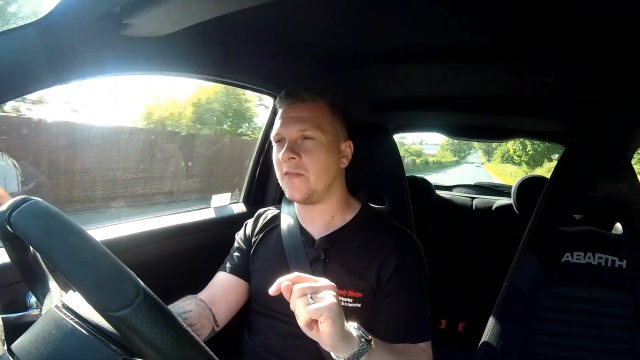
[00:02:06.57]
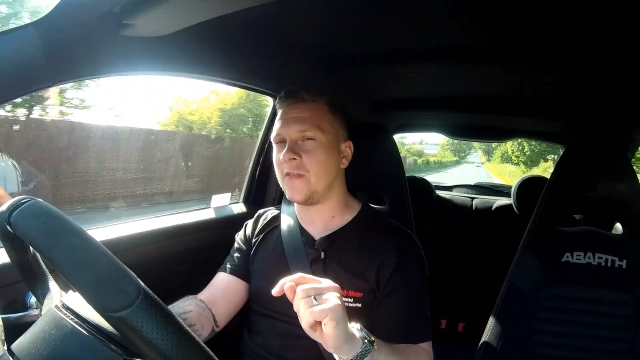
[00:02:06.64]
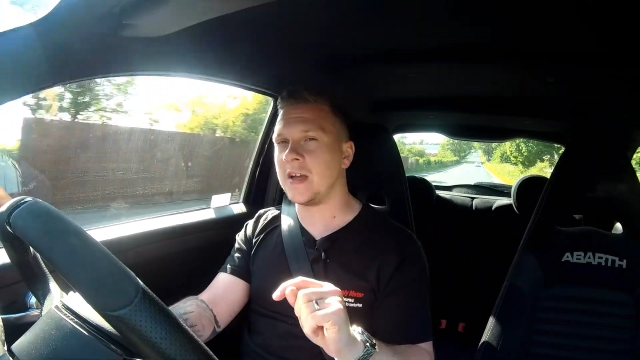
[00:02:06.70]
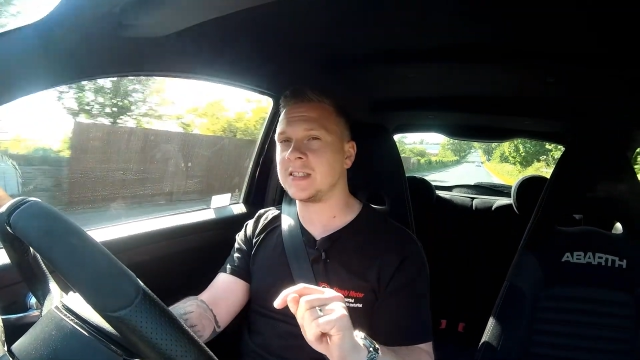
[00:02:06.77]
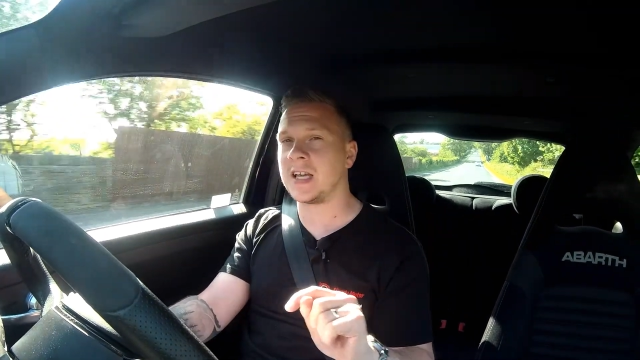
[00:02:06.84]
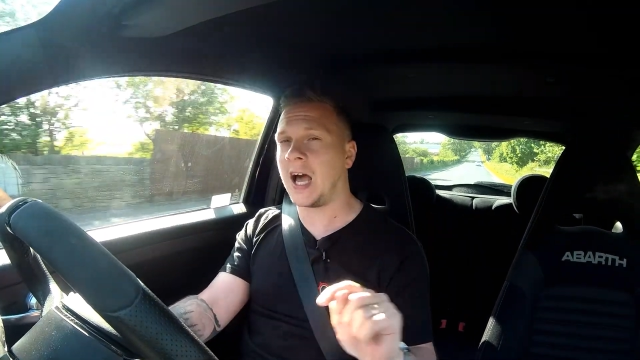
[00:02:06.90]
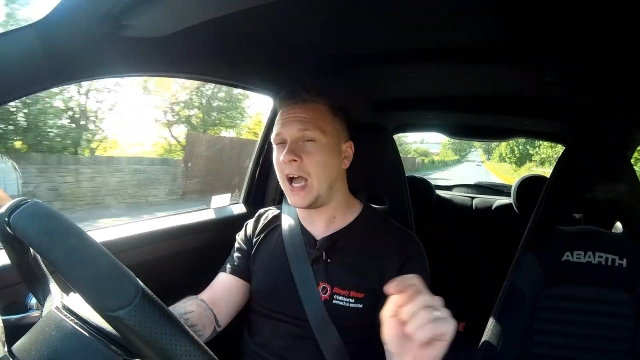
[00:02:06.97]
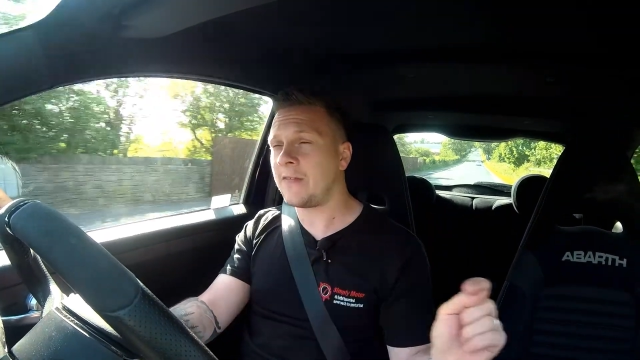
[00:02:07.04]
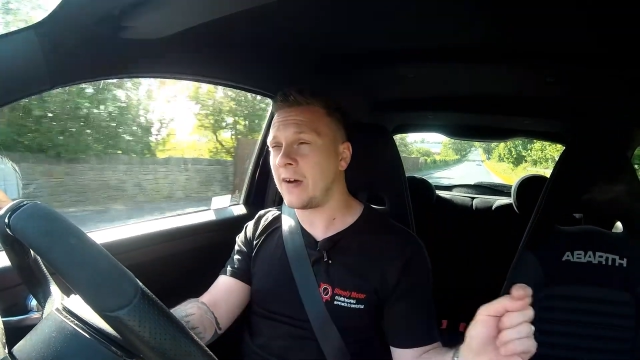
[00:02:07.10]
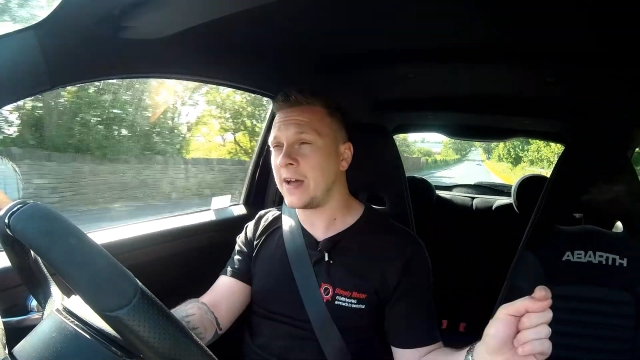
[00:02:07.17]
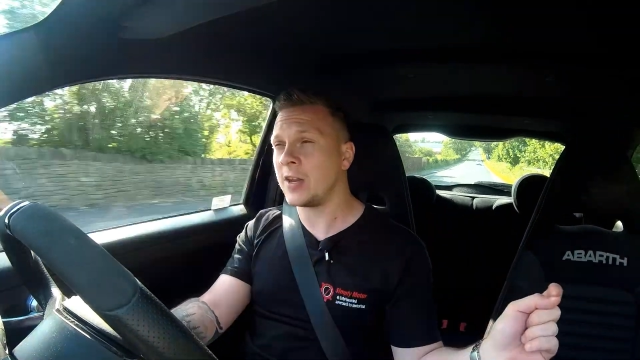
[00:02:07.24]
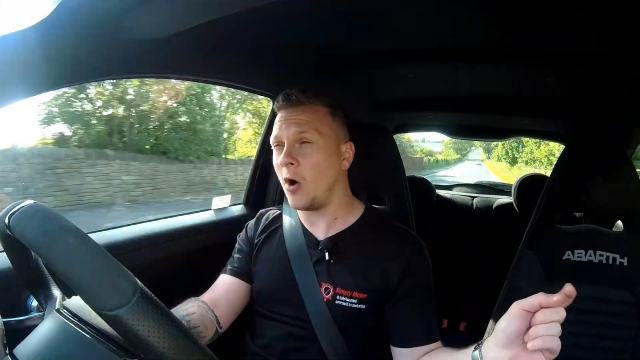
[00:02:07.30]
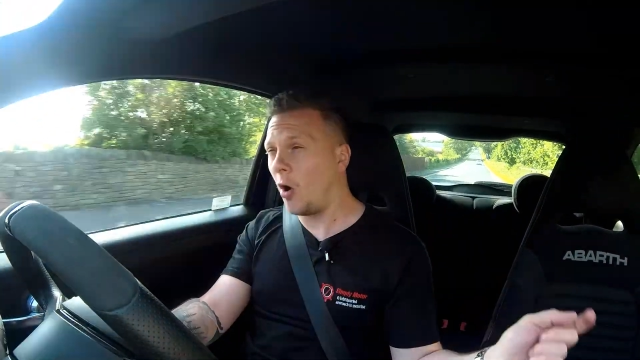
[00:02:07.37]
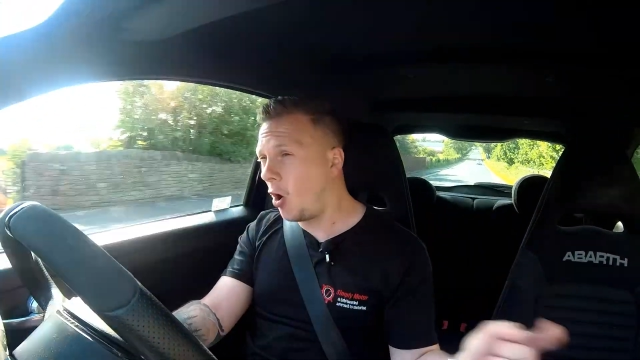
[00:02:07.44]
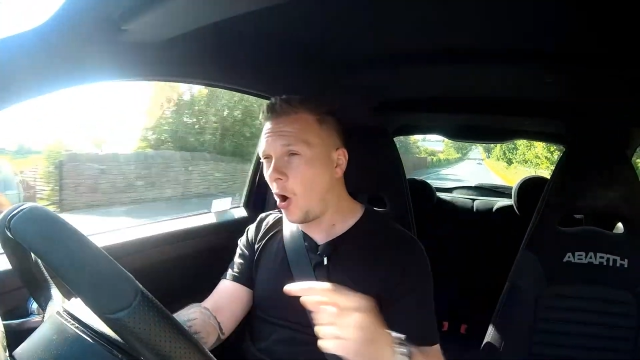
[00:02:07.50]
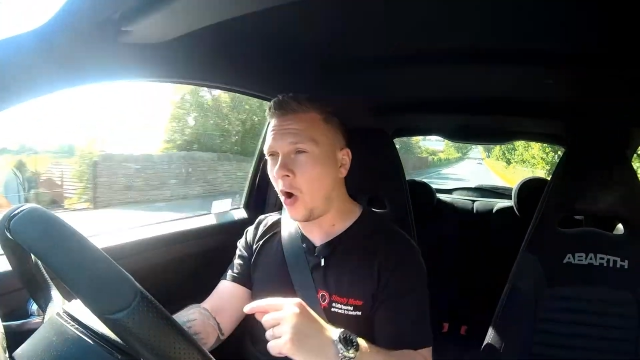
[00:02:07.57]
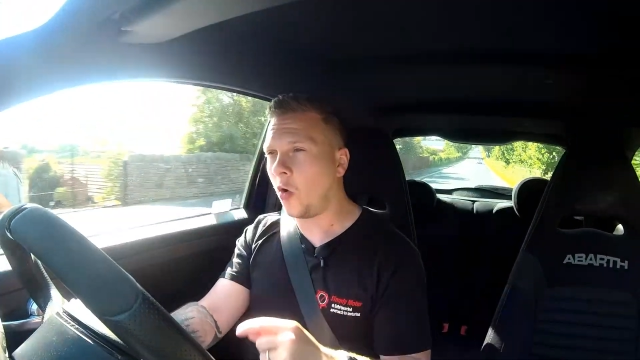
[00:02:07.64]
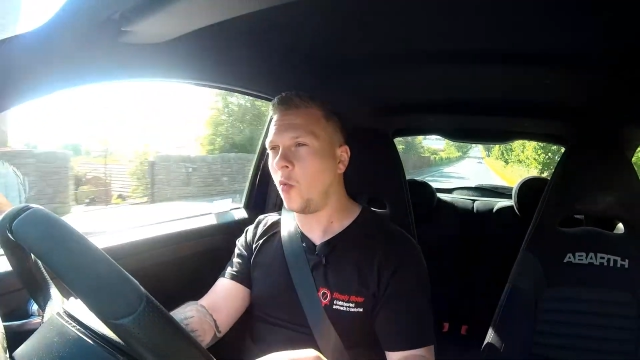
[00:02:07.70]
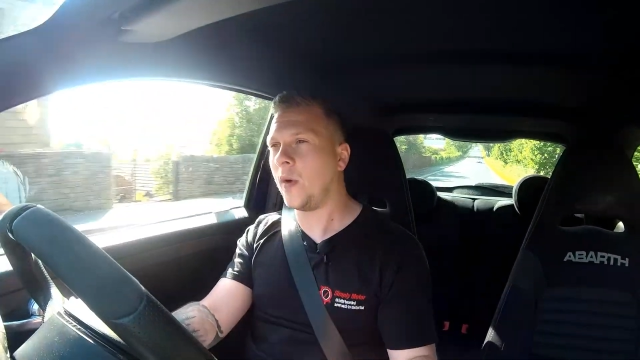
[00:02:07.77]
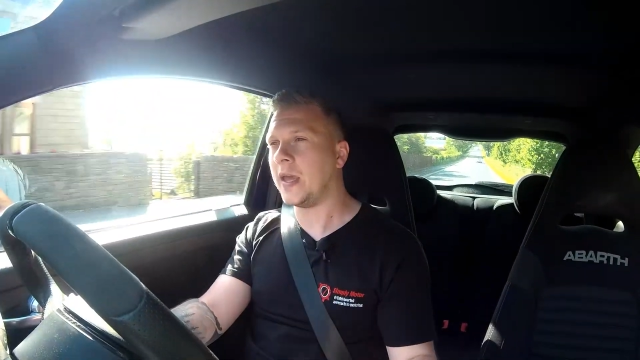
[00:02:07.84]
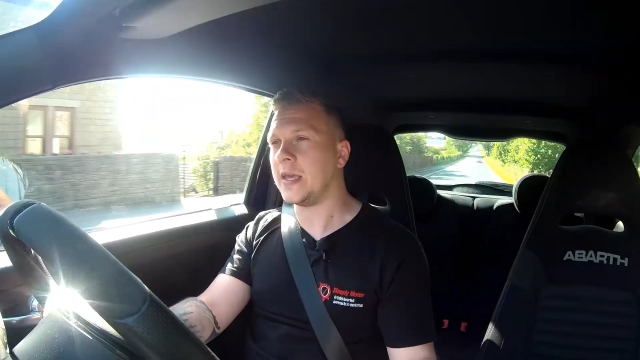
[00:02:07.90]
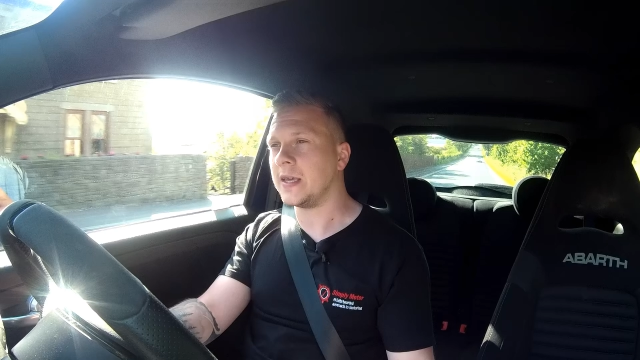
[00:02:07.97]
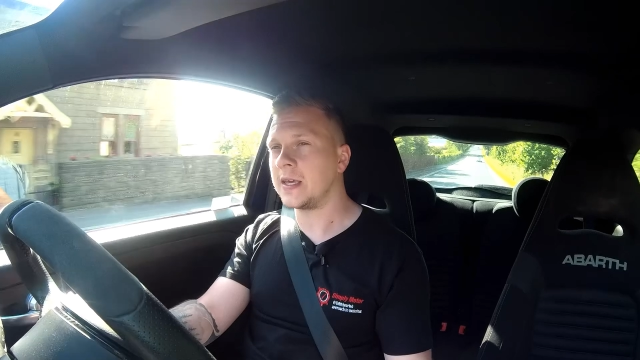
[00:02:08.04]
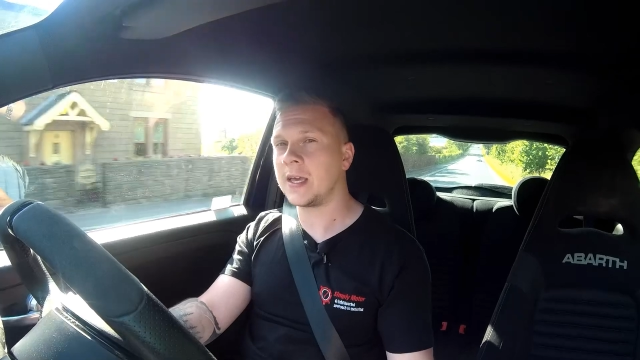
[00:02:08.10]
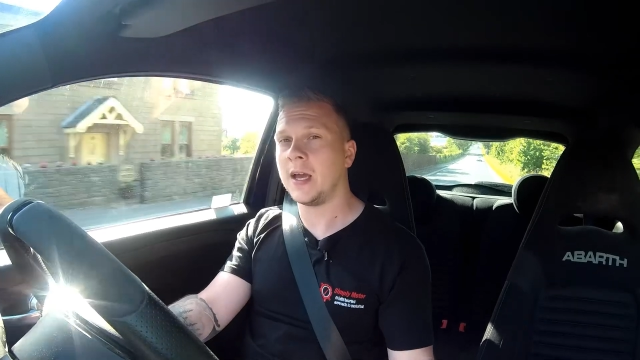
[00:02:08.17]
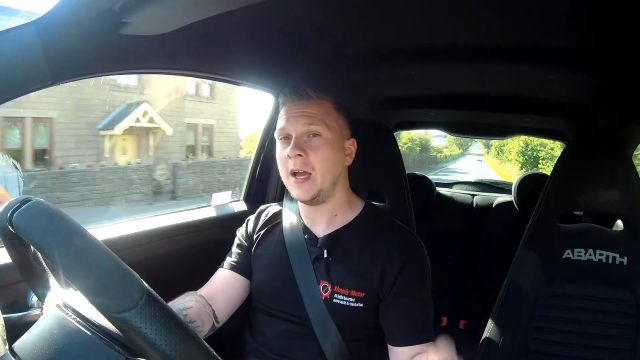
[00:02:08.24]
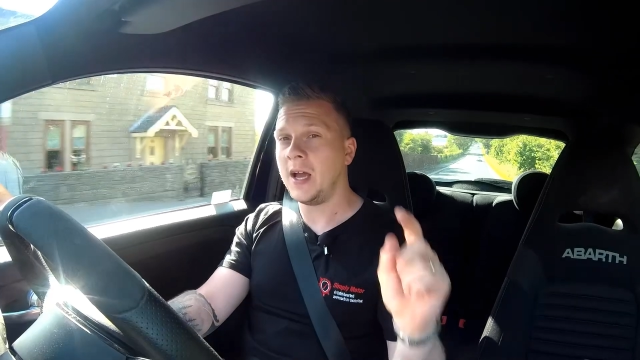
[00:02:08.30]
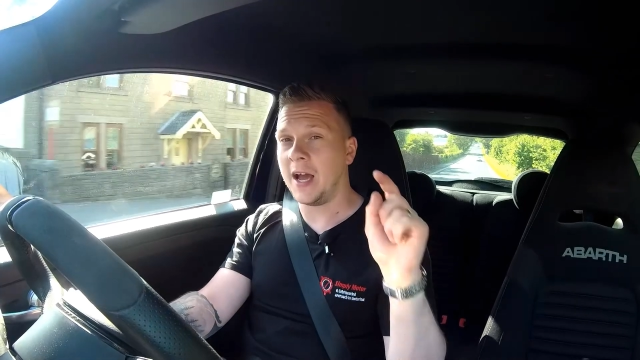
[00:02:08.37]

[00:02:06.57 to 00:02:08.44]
face that I've had all week.